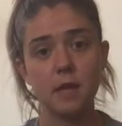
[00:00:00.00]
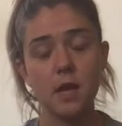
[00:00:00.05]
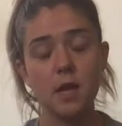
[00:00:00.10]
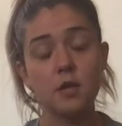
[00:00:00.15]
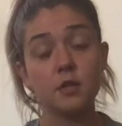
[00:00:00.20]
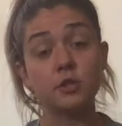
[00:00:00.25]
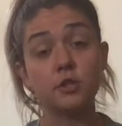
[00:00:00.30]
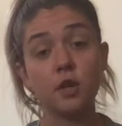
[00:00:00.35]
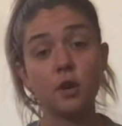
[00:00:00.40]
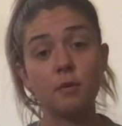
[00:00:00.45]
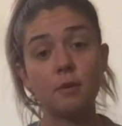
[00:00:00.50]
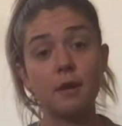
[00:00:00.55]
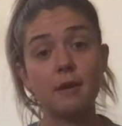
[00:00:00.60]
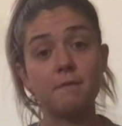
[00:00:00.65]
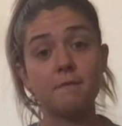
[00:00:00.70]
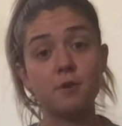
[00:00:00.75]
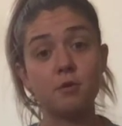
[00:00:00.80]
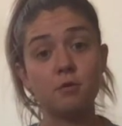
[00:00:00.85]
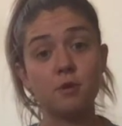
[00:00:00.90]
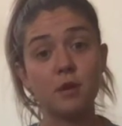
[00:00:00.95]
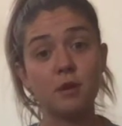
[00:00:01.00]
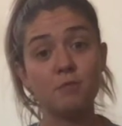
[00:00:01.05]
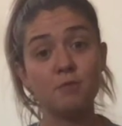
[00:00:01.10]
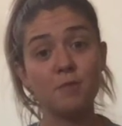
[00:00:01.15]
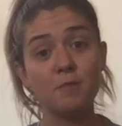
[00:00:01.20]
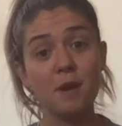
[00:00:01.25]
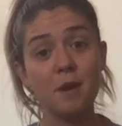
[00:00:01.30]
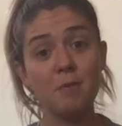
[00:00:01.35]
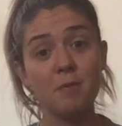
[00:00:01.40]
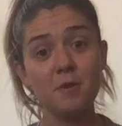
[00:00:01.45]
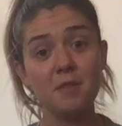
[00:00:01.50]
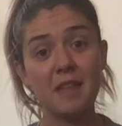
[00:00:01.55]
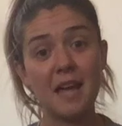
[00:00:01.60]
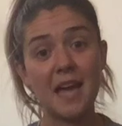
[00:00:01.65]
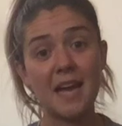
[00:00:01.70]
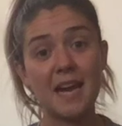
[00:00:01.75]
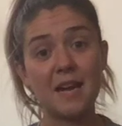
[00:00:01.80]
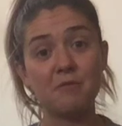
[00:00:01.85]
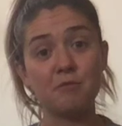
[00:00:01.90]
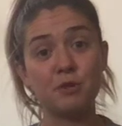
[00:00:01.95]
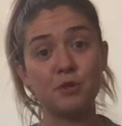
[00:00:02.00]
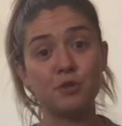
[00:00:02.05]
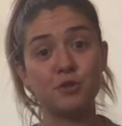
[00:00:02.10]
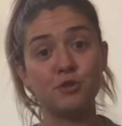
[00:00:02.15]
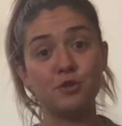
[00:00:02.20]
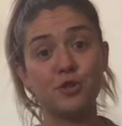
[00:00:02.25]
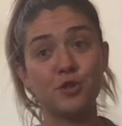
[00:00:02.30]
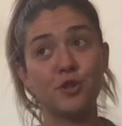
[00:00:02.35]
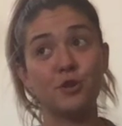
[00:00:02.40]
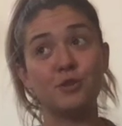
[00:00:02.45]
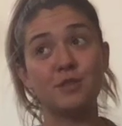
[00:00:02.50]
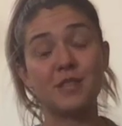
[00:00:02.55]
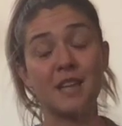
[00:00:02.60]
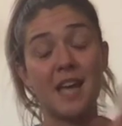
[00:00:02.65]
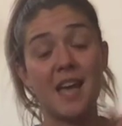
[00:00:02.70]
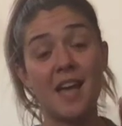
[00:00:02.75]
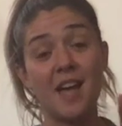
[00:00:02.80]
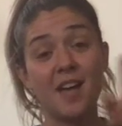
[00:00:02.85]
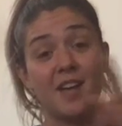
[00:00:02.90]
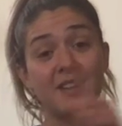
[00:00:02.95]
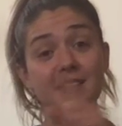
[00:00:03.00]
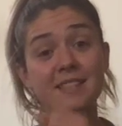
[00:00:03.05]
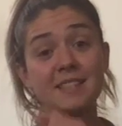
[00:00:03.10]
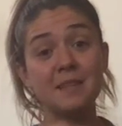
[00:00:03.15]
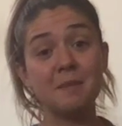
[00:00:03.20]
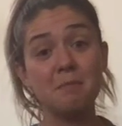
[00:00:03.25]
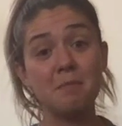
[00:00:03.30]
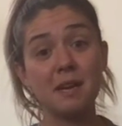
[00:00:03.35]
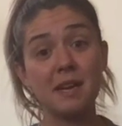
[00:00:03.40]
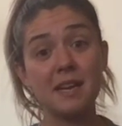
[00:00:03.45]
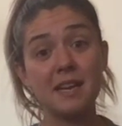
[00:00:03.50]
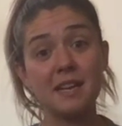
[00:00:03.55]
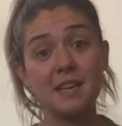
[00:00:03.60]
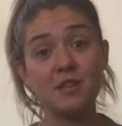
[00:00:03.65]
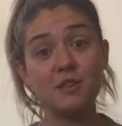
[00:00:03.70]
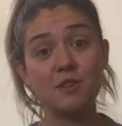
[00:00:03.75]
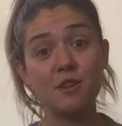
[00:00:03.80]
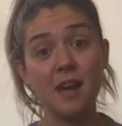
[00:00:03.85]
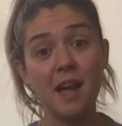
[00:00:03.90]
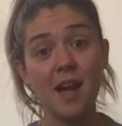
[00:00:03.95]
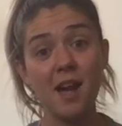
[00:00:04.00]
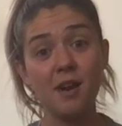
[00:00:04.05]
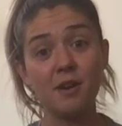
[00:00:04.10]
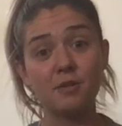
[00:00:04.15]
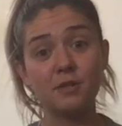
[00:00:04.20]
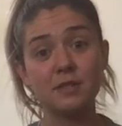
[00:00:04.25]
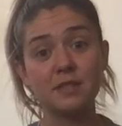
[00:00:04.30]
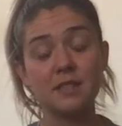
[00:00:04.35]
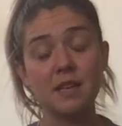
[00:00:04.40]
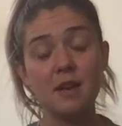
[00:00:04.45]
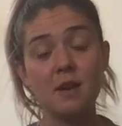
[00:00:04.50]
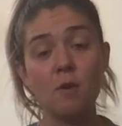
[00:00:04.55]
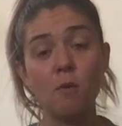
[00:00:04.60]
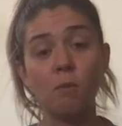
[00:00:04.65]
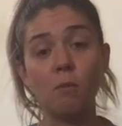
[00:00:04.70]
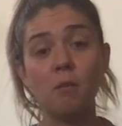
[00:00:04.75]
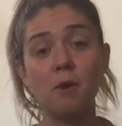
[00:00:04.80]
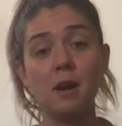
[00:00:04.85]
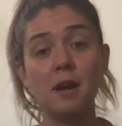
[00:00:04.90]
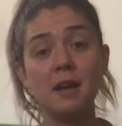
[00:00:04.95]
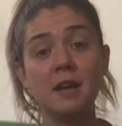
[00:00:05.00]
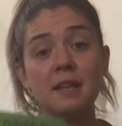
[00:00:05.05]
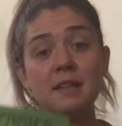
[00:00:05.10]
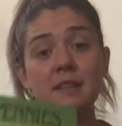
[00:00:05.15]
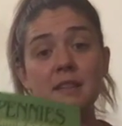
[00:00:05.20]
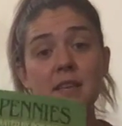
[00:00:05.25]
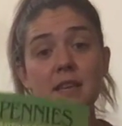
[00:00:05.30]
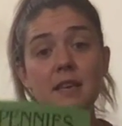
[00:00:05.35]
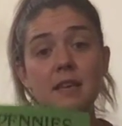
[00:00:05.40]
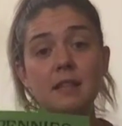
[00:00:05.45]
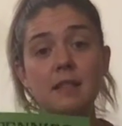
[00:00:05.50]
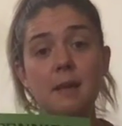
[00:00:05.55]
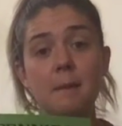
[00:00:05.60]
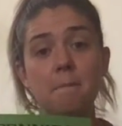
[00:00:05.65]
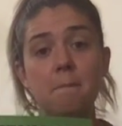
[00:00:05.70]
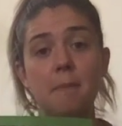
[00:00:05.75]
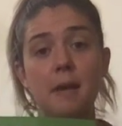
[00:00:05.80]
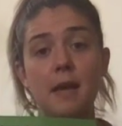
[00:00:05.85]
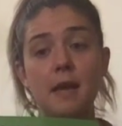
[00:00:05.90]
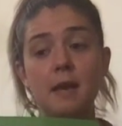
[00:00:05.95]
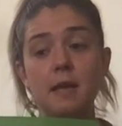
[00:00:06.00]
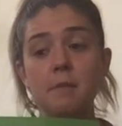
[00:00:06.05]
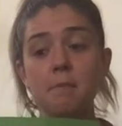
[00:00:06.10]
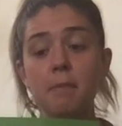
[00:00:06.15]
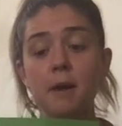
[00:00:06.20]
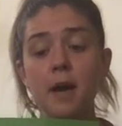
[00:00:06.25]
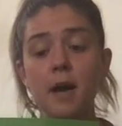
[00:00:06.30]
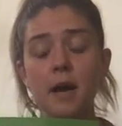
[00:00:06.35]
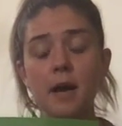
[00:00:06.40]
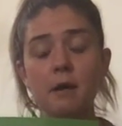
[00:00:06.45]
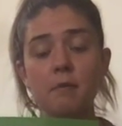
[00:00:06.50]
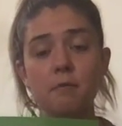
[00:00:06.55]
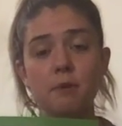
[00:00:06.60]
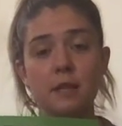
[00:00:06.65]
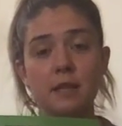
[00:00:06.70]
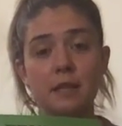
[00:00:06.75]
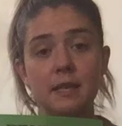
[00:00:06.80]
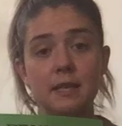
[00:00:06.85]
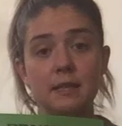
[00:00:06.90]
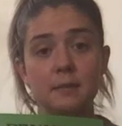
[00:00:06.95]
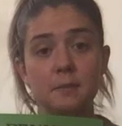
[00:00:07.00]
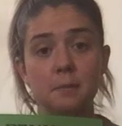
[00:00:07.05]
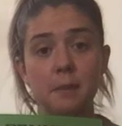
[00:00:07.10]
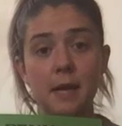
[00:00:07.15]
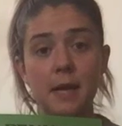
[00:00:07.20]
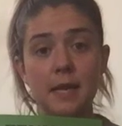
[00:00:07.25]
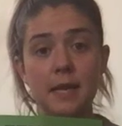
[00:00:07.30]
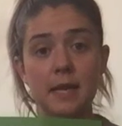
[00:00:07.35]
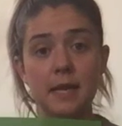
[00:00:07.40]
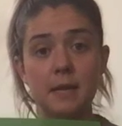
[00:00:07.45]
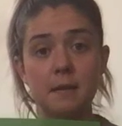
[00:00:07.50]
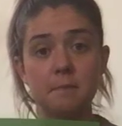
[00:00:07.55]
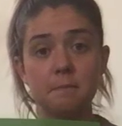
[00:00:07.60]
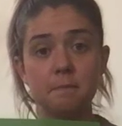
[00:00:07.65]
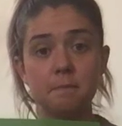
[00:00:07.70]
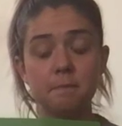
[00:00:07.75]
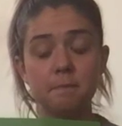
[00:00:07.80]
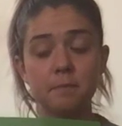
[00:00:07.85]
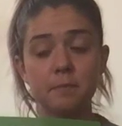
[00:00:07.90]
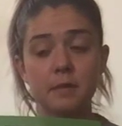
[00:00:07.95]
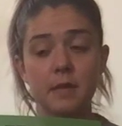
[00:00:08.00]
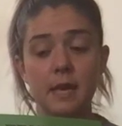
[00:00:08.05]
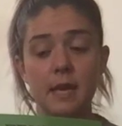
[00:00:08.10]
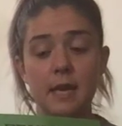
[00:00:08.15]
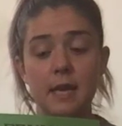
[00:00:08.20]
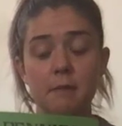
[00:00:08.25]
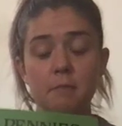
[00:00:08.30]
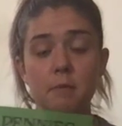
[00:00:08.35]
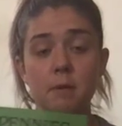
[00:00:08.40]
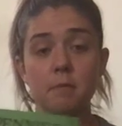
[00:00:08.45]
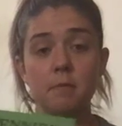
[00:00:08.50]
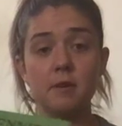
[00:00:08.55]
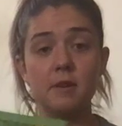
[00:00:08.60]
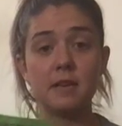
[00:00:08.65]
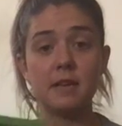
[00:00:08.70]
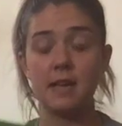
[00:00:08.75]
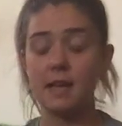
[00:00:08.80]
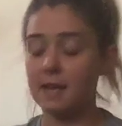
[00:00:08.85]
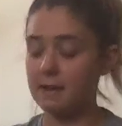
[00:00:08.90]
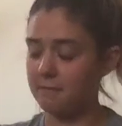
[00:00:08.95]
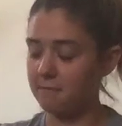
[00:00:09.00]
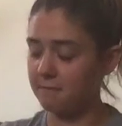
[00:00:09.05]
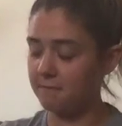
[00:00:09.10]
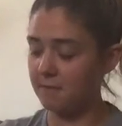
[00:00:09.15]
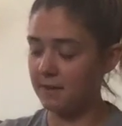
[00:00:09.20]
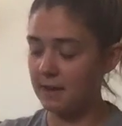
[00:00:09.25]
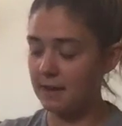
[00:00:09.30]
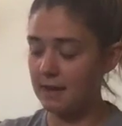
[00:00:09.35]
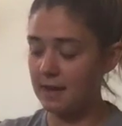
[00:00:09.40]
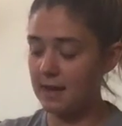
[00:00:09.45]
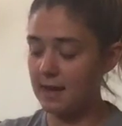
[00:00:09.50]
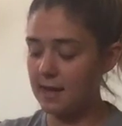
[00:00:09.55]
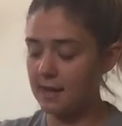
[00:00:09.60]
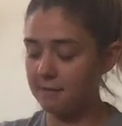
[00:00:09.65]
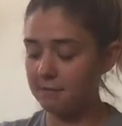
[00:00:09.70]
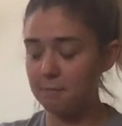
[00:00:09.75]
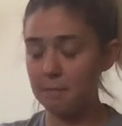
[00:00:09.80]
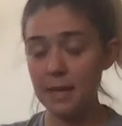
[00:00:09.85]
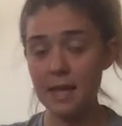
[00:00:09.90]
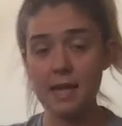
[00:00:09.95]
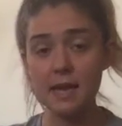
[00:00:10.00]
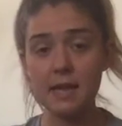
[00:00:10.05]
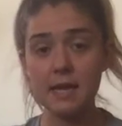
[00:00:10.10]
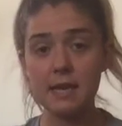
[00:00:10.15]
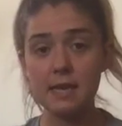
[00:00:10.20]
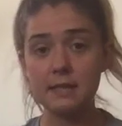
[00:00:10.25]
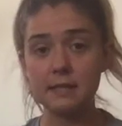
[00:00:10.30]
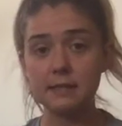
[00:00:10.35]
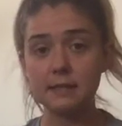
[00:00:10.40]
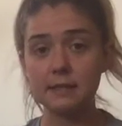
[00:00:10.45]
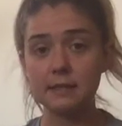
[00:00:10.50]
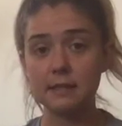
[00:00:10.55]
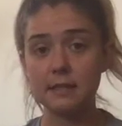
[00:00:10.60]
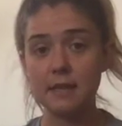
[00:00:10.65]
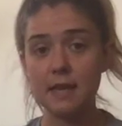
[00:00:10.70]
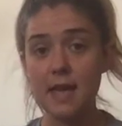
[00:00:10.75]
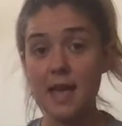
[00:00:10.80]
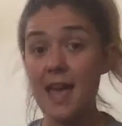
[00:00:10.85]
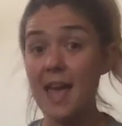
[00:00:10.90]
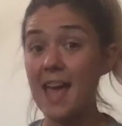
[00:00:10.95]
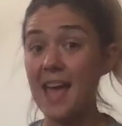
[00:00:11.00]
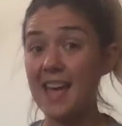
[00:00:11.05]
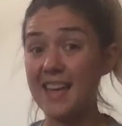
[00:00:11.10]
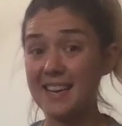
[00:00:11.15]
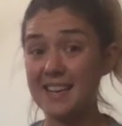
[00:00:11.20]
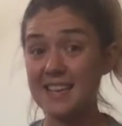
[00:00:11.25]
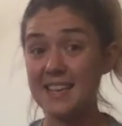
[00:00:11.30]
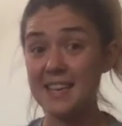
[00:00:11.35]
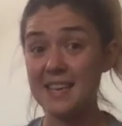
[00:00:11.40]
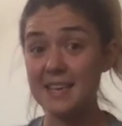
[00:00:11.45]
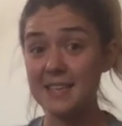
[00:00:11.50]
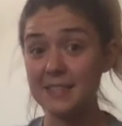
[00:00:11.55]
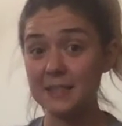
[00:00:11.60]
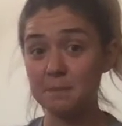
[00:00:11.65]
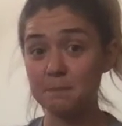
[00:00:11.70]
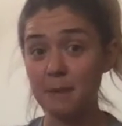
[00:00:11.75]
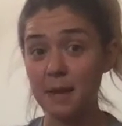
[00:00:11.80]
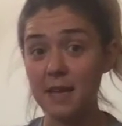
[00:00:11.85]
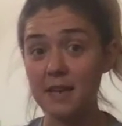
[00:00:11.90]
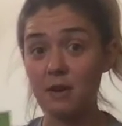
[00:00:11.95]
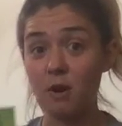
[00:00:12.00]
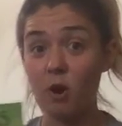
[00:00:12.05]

So if you can remember that, I want you to go tell somebody in your house one thing that Benny bought with his money. Okay, remember he had 5 pennies, and he spent